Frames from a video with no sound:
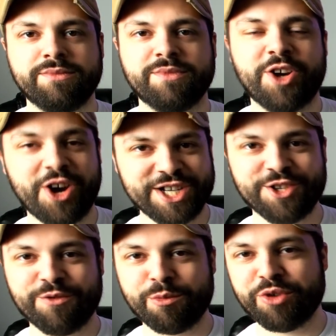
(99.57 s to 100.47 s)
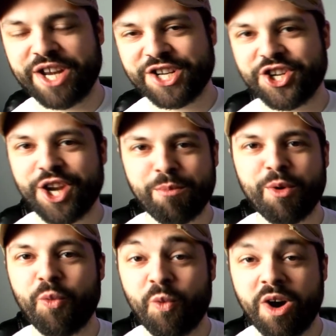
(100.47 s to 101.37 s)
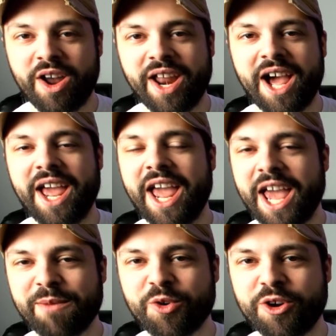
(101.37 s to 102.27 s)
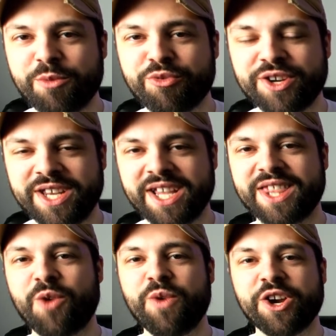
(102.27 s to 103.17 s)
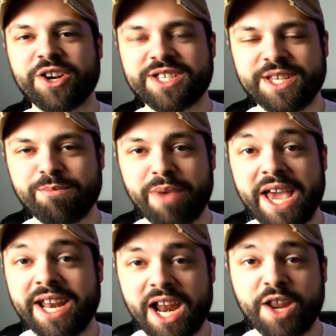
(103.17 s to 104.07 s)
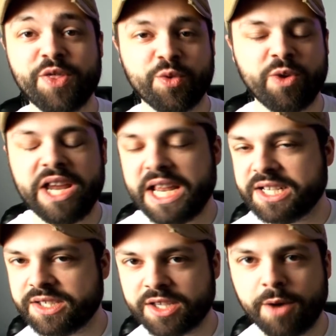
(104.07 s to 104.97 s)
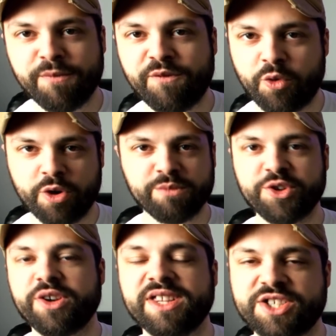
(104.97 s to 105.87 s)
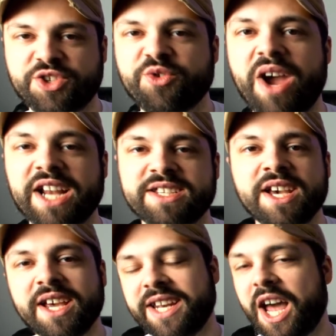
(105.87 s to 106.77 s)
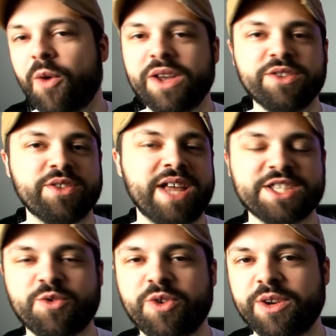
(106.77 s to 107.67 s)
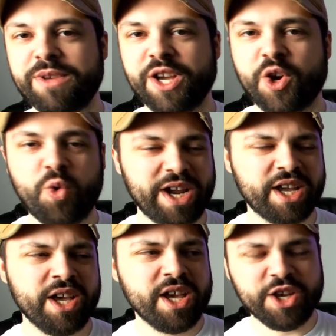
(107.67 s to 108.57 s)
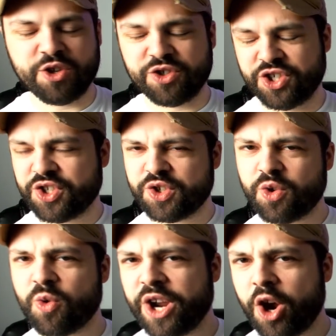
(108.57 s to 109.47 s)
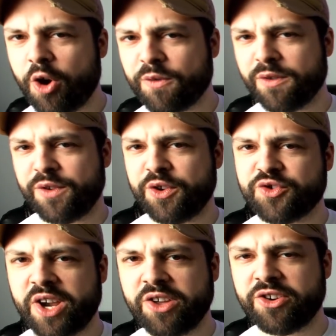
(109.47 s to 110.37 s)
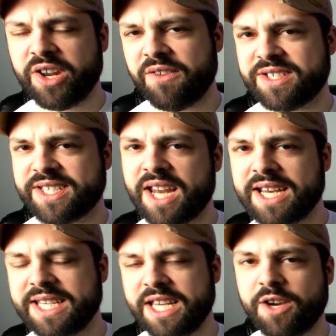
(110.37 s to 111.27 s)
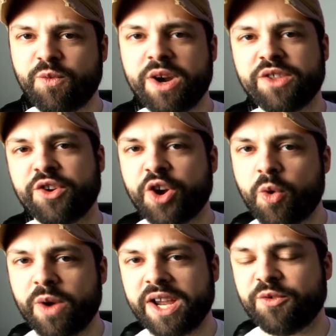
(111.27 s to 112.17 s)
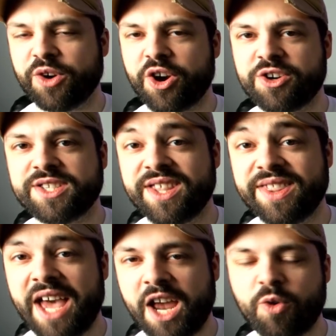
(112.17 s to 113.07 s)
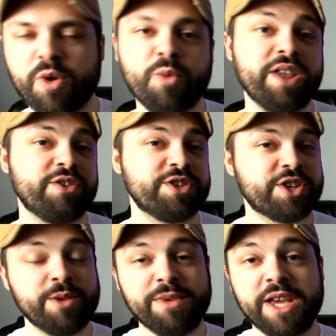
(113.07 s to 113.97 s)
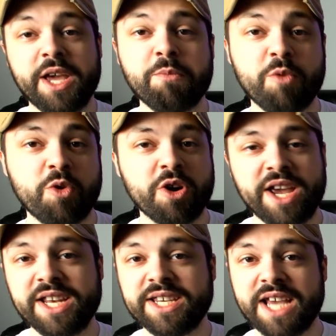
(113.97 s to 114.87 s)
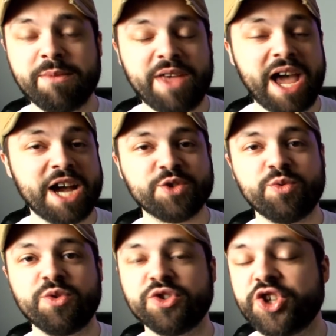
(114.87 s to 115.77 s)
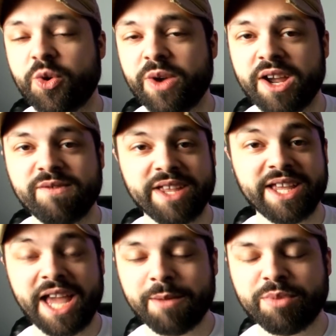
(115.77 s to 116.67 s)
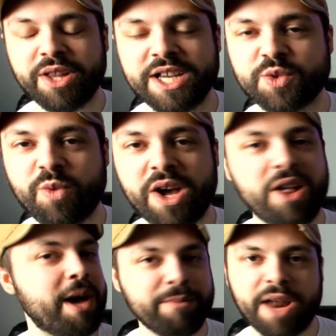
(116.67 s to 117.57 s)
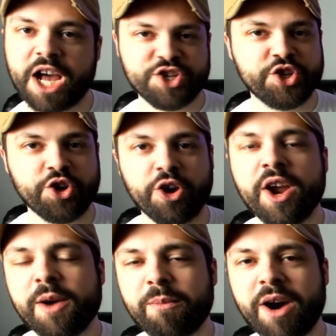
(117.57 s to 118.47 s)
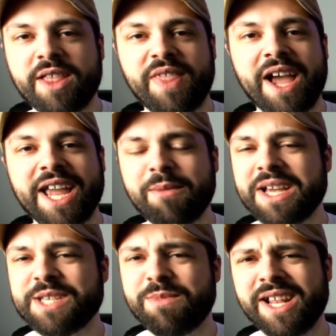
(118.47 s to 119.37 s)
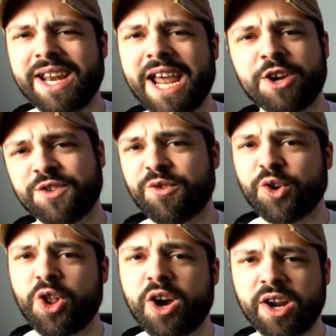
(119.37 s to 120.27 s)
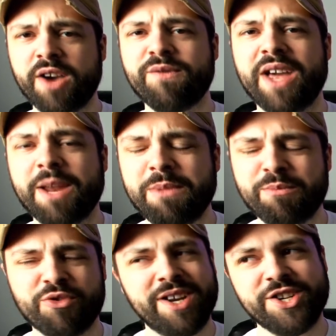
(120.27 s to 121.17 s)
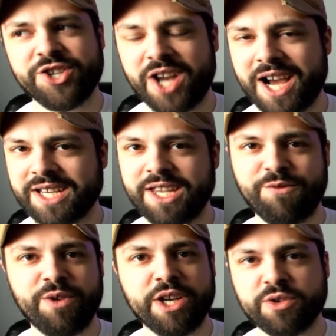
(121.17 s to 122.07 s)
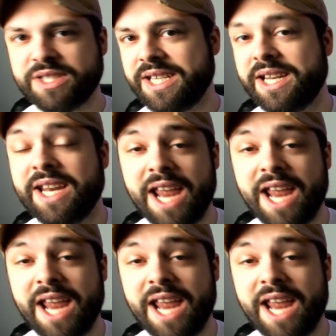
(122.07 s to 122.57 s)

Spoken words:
All right, so for prediction number 1, I am going to predict that we're going to see Bayonetta 3 in some form during this direct. Now, whether that's going to be a quick, just story overview trailer to give us an idea of where they're going in regards to that, or whether it's going to be a more in-depth actual showing of the gameplay as well, I'm not sure. But that game has been announced for long enough that I'd be pretty shocked if we don't see it in